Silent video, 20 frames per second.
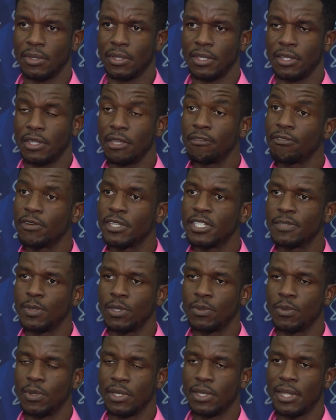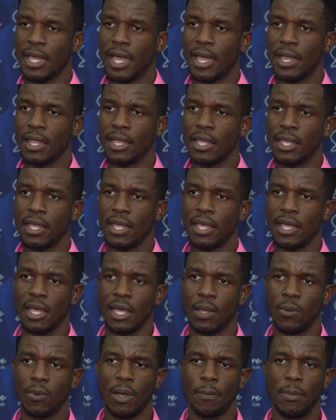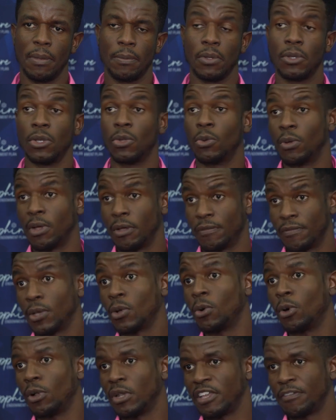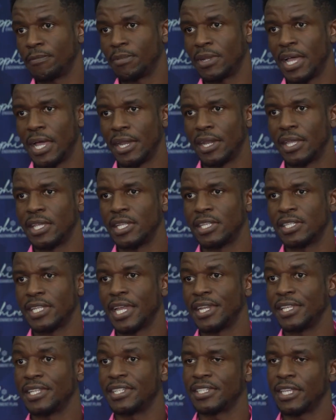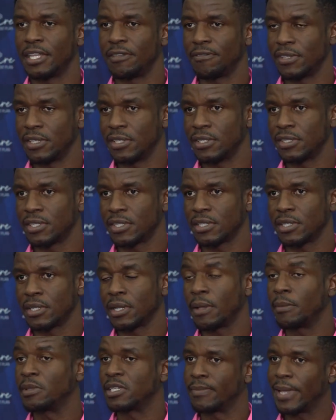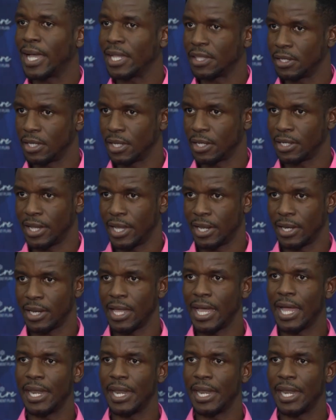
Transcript: The difference between that and what people know of a whole life plan is that the savings comes back to the client